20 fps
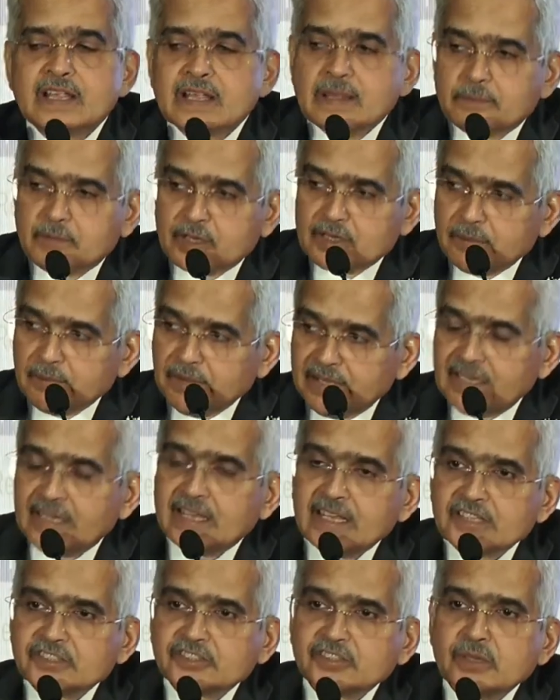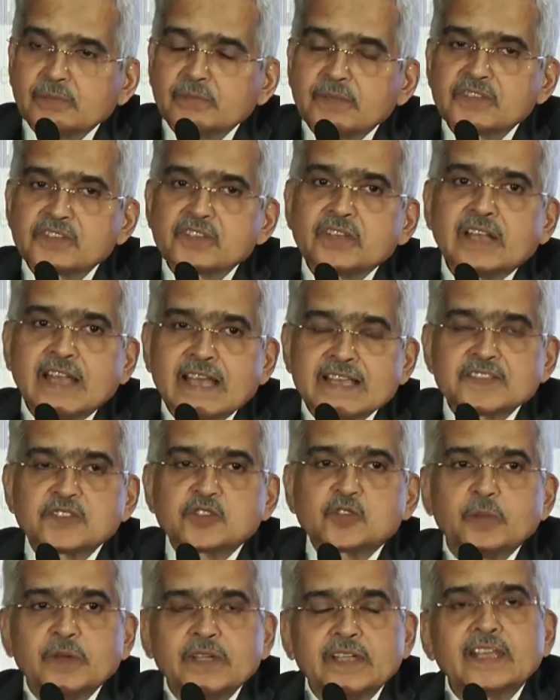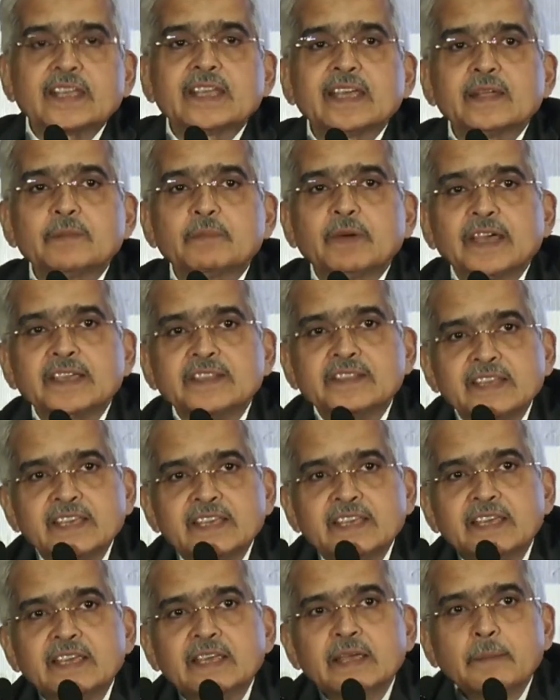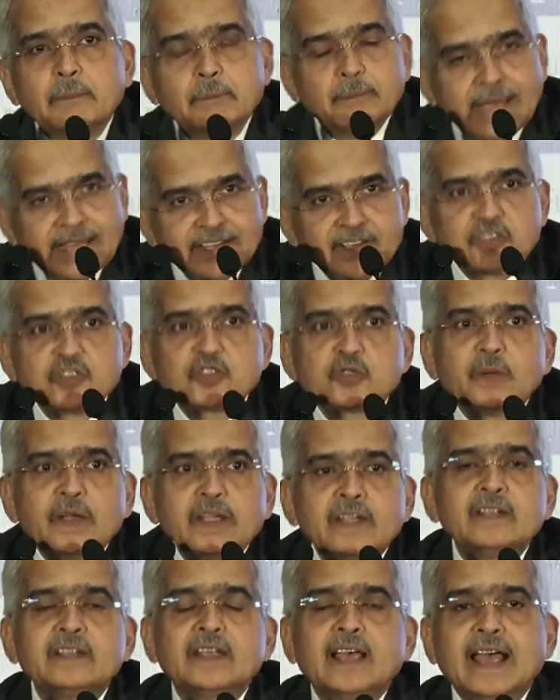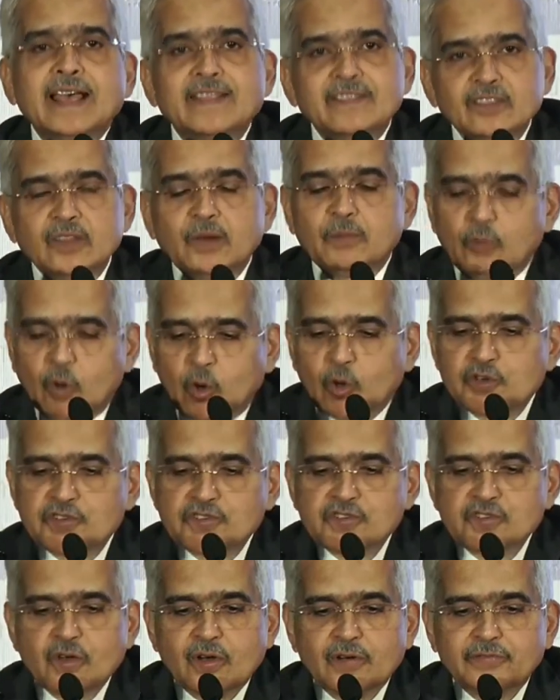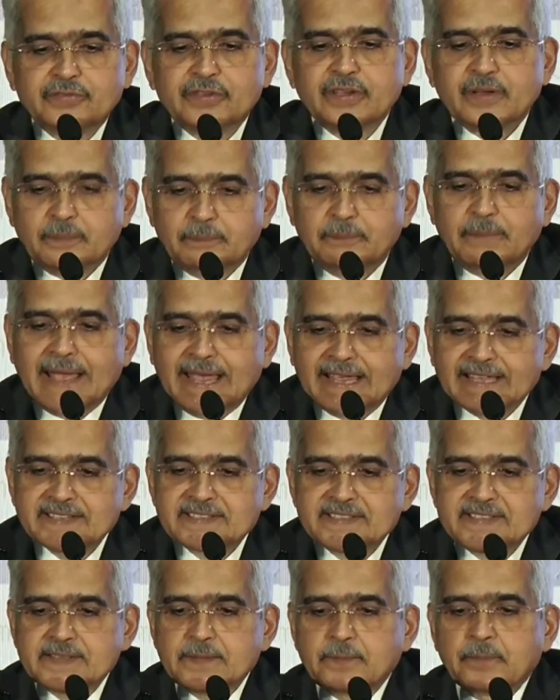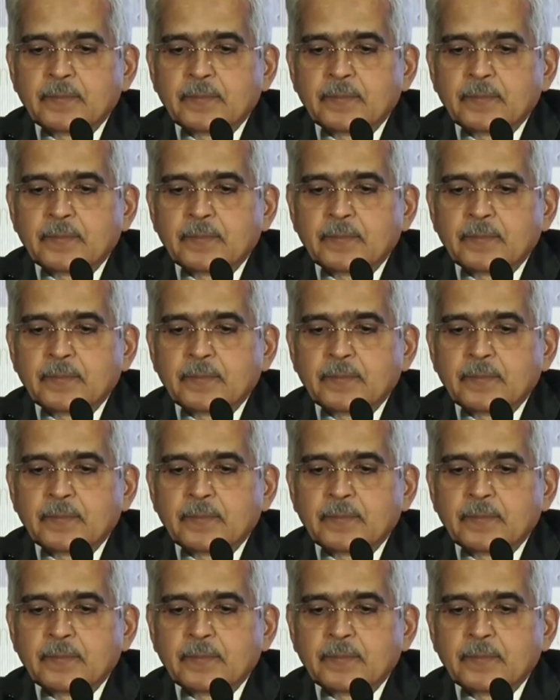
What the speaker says: But the mitigation measure has to be taken by the management and the boards of banks.